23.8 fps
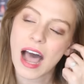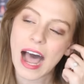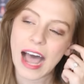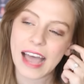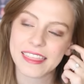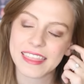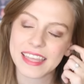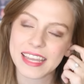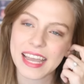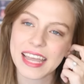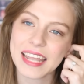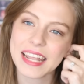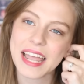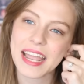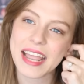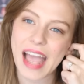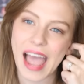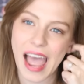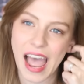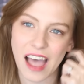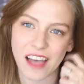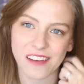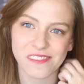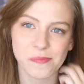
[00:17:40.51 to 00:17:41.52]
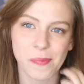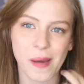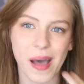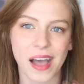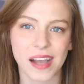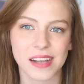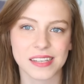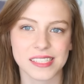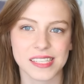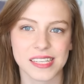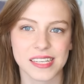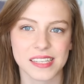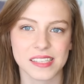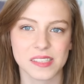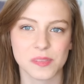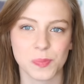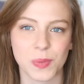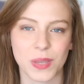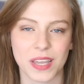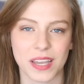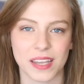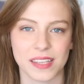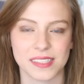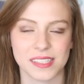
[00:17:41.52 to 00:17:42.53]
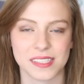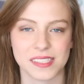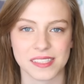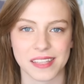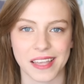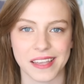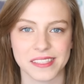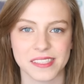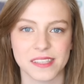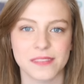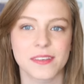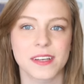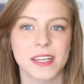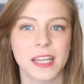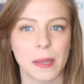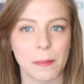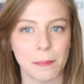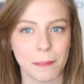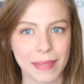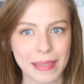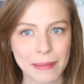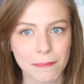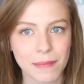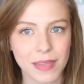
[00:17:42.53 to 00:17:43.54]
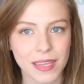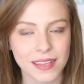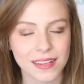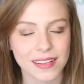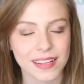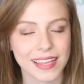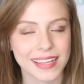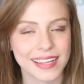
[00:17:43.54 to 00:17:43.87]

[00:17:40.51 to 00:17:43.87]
I think I like half boxes because it's less of a commitment.